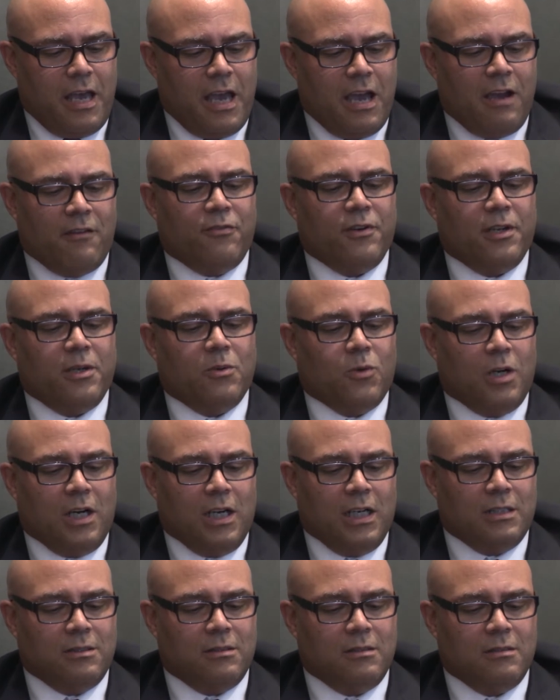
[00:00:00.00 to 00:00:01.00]

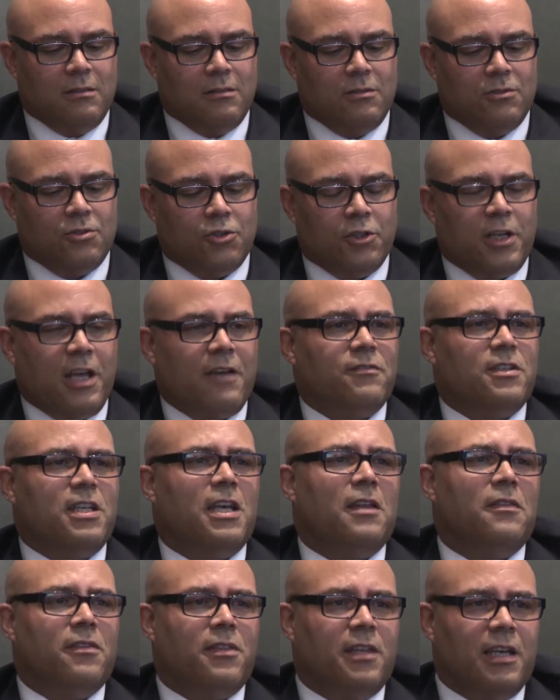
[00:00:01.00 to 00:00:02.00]
everyone should have
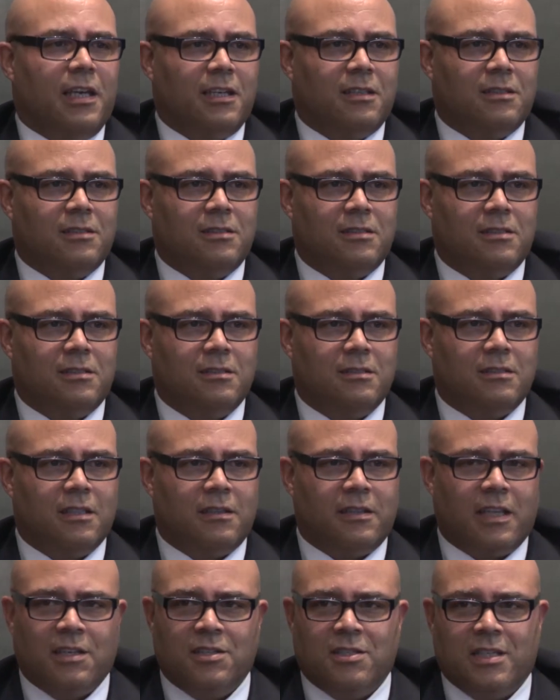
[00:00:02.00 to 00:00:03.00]
10 things
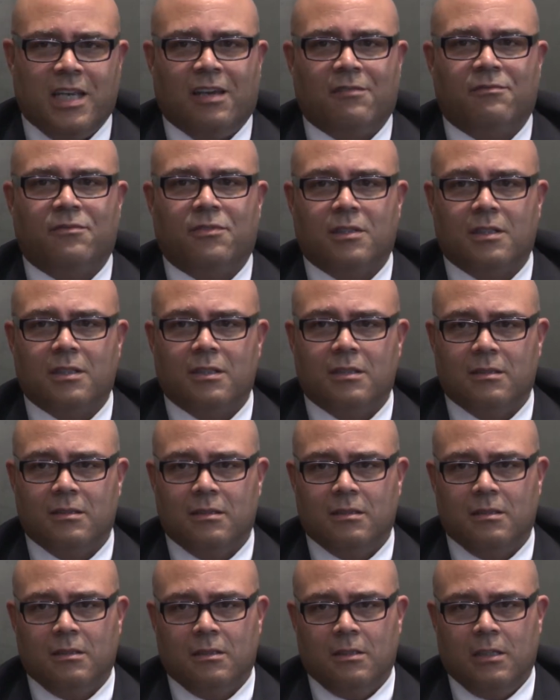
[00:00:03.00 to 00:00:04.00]
that they stand for,
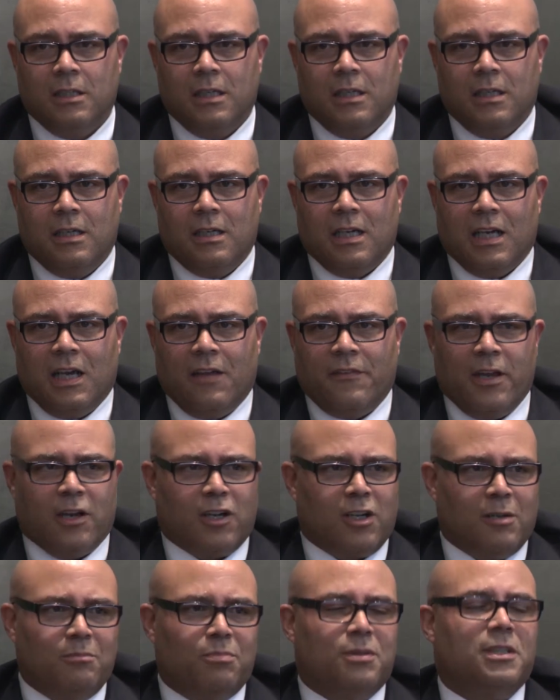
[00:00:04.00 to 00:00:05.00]
and
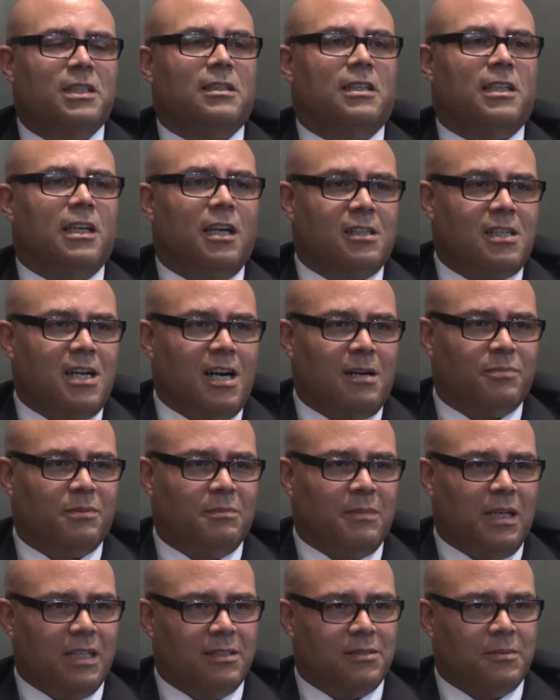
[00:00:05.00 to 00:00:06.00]
they're completely
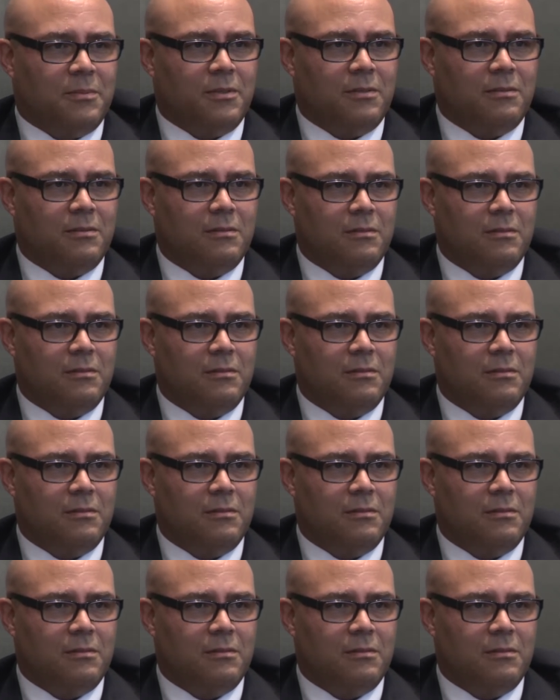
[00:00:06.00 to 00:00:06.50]
uncompromisable.